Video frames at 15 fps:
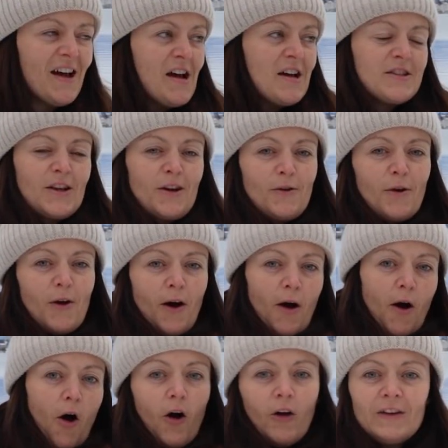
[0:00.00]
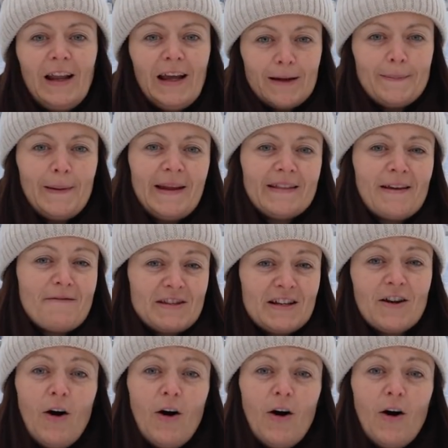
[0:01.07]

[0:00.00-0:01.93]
So on Lake Bled there is an